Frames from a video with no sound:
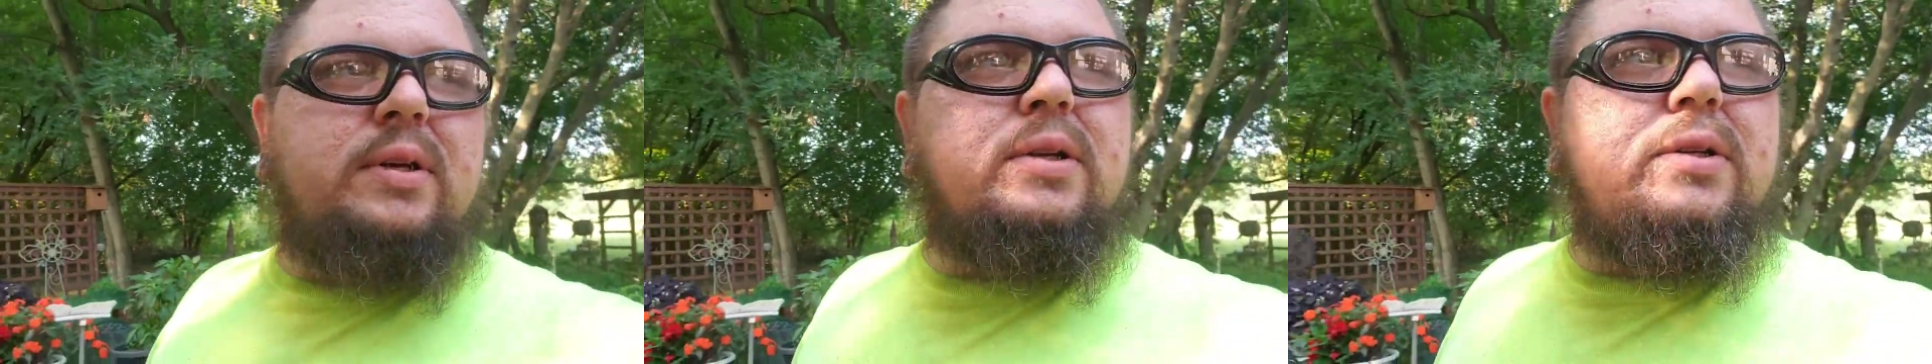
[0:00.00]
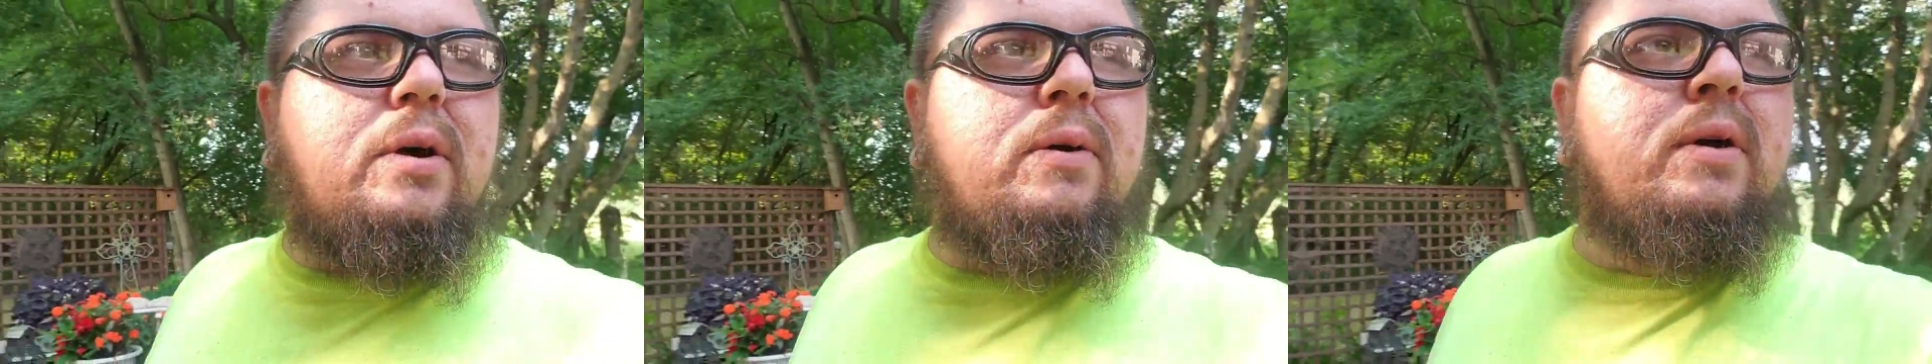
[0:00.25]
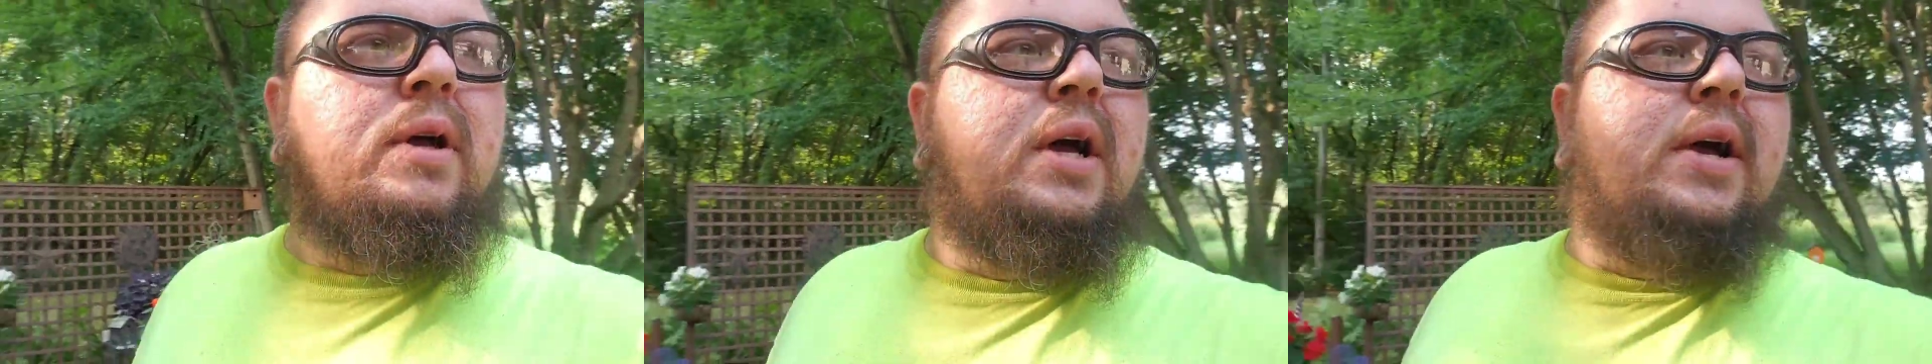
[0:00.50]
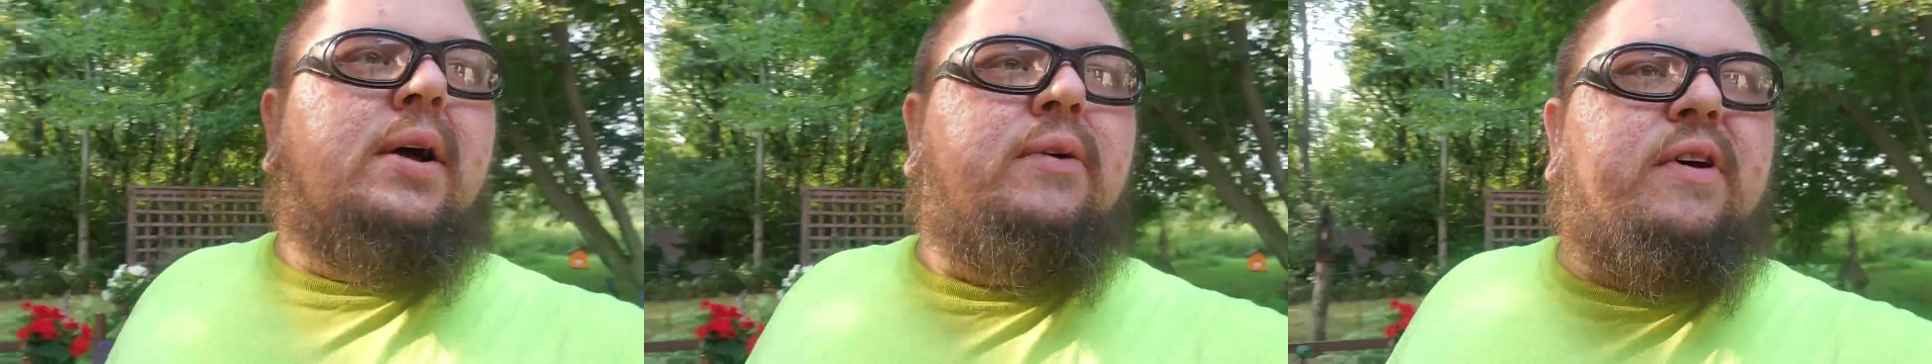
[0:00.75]
So
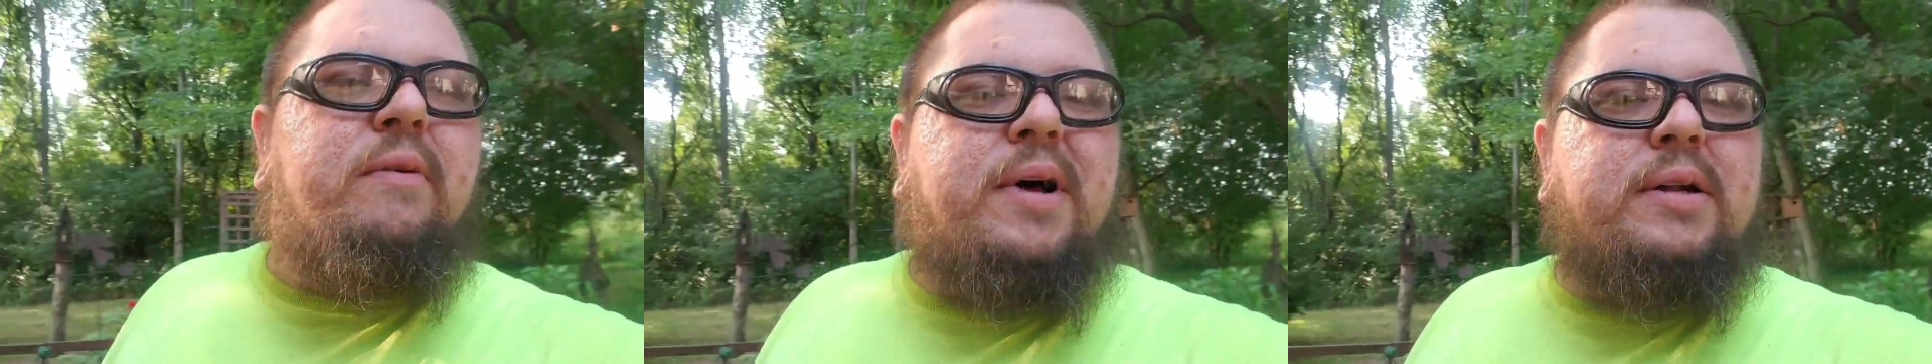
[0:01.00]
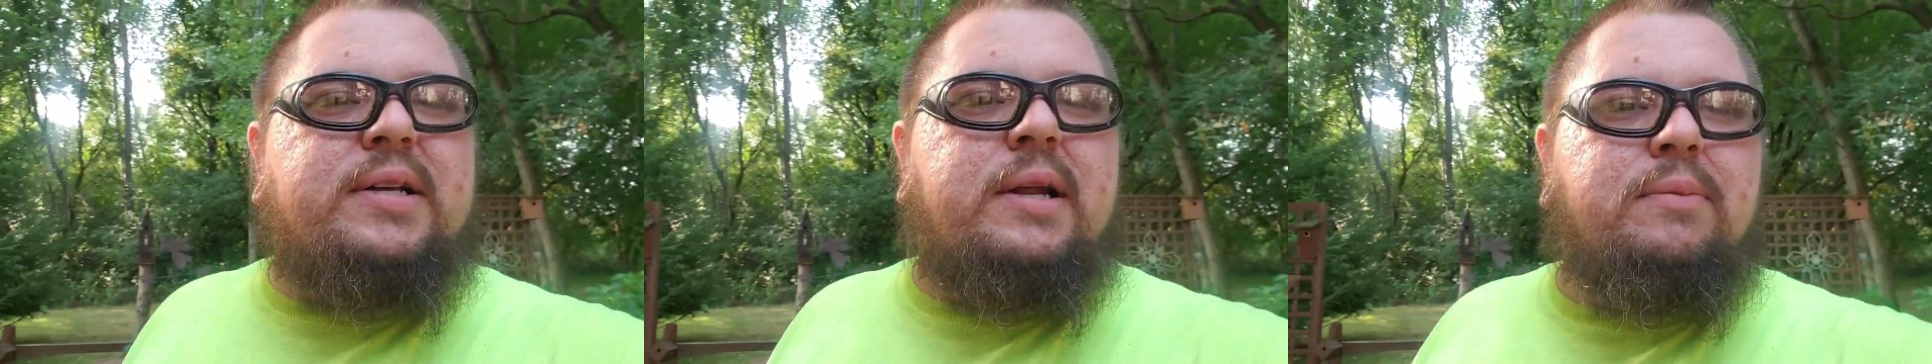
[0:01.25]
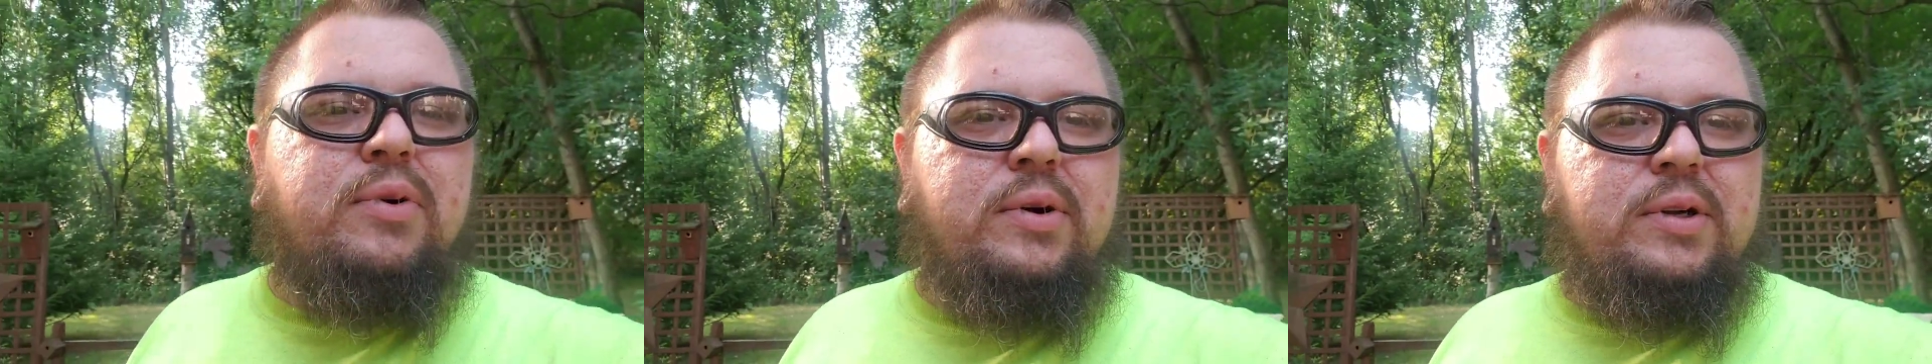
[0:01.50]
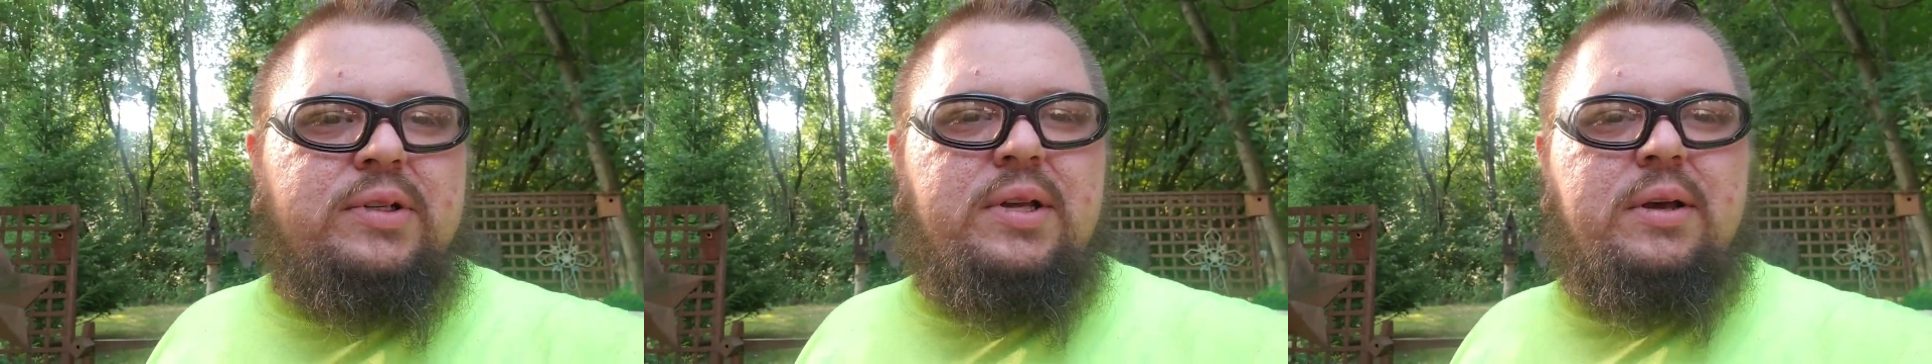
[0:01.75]
we have about 10
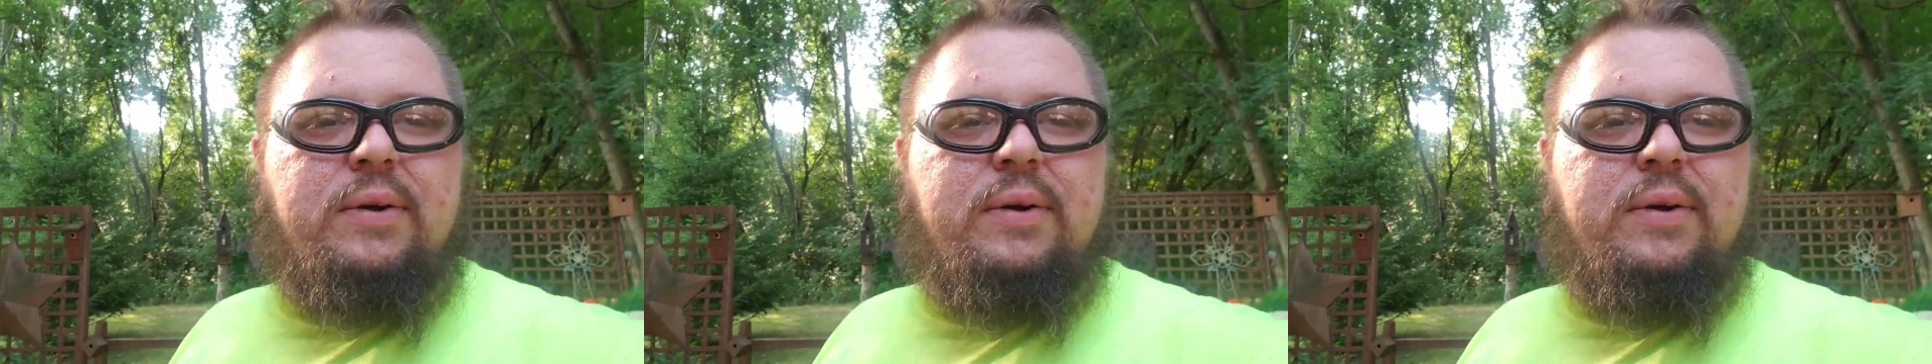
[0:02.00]
boards